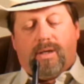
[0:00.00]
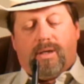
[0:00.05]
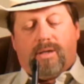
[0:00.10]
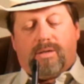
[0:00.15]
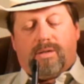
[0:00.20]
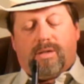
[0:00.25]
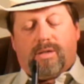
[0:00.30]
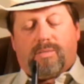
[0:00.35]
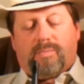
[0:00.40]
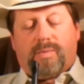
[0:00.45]

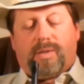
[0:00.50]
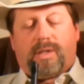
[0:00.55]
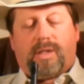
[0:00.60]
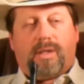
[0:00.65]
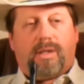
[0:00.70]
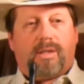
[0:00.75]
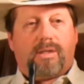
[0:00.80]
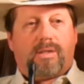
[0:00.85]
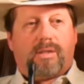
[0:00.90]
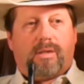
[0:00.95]
Just
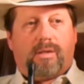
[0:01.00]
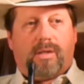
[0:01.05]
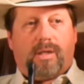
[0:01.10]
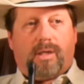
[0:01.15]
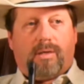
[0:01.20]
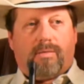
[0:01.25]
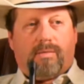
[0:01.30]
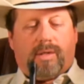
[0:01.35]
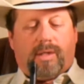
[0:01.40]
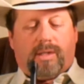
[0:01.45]
because they're
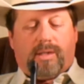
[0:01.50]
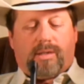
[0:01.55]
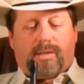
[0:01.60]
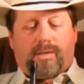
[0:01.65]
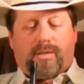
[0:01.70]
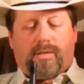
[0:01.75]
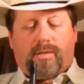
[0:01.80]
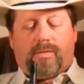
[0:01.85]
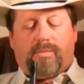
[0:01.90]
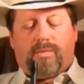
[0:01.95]
not
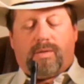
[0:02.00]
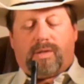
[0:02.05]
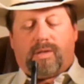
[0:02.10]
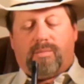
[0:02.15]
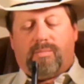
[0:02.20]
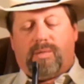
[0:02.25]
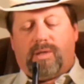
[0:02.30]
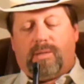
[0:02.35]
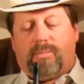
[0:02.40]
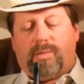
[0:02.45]
registered with the
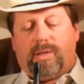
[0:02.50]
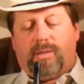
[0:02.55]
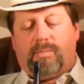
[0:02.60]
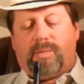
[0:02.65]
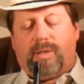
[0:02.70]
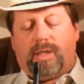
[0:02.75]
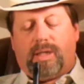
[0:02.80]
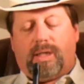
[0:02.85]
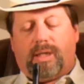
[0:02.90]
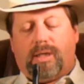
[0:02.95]

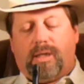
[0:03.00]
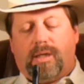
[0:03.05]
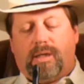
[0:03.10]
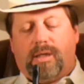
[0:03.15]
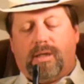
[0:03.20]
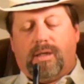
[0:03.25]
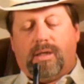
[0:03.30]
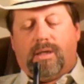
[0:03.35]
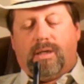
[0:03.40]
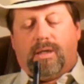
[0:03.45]
BBB
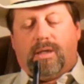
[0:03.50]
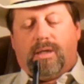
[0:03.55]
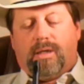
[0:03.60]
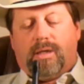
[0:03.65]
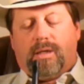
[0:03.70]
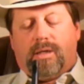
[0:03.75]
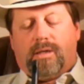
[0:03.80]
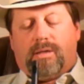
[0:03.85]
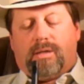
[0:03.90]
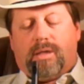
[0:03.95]

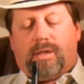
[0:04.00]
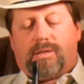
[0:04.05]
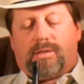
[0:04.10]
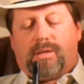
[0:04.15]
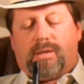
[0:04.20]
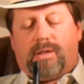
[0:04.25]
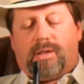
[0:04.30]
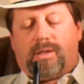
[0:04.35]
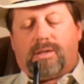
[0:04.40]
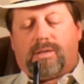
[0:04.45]

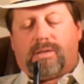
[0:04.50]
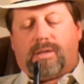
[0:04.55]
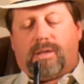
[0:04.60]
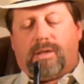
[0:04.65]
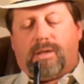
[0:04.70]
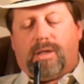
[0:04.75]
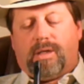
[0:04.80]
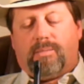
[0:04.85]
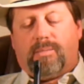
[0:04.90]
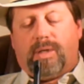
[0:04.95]
doesn't
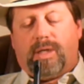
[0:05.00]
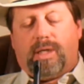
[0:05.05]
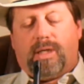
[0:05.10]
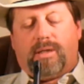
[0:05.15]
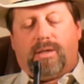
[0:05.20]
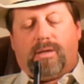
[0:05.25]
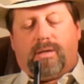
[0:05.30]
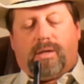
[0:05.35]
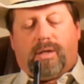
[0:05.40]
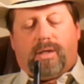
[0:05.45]
necessarily mean
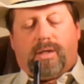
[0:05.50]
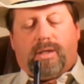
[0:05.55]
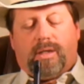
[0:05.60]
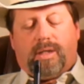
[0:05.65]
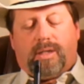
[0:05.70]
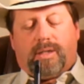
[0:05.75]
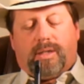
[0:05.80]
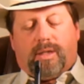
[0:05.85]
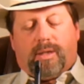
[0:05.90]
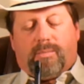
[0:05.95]
they're not a
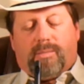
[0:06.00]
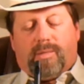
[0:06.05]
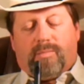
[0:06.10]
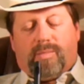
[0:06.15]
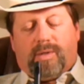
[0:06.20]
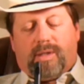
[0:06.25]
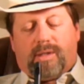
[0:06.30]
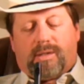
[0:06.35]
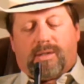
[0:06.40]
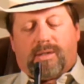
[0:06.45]
legitimate
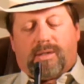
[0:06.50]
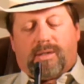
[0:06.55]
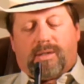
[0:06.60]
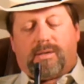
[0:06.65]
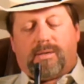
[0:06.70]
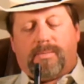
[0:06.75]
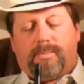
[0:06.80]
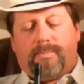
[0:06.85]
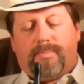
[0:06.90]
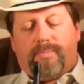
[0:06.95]
business.
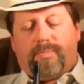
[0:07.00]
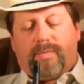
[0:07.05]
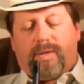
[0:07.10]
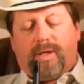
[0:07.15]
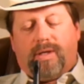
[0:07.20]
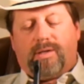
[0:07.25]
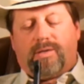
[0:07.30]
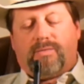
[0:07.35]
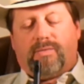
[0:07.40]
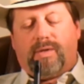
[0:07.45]

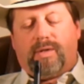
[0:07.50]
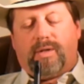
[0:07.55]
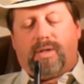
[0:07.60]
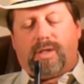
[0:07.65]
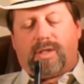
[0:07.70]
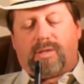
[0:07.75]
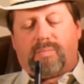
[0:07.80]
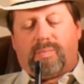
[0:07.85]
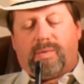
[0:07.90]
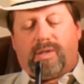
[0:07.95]
It's very
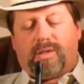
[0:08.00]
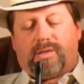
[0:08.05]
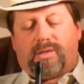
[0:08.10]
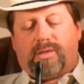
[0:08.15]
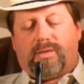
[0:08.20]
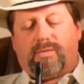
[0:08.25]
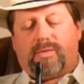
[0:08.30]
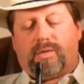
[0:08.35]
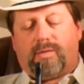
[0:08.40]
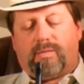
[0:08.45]

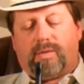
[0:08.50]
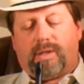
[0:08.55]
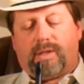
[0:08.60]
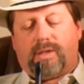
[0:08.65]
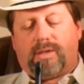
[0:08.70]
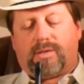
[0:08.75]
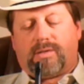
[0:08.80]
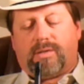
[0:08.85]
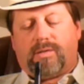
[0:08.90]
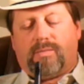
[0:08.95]
expensive to
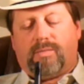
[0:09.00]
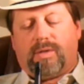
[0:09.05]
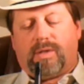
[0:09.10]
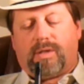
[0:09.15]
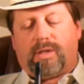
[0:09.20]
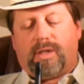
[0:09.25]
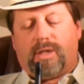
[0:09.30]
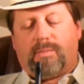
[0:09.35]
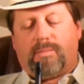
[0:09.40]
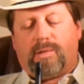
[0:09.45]
register with
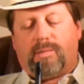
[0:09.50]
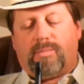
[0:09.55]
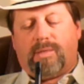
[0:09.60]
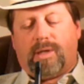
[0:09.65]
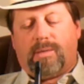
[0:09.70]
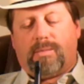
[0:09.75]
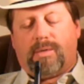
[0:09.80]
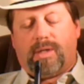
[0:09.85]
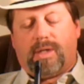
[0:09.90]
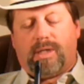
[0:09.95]
them, and
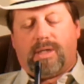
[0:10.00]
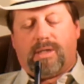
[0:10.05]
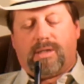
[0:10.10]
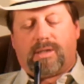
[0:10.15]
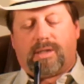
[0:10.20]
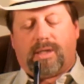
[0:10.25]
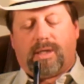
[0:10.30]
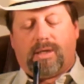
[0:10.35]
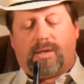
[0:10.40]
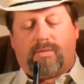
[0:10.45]
maybe they just
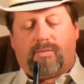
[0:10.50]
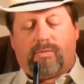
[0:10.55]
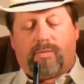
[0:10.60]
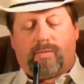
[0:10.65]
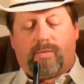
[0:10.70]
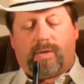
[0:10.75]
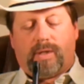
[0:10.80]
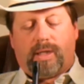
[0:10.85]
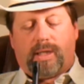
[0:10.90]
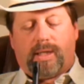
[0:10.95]
can't
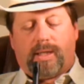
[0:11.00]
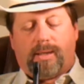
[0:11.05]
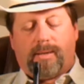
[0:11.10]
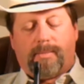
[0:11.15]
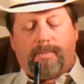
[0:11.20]
afford it yet.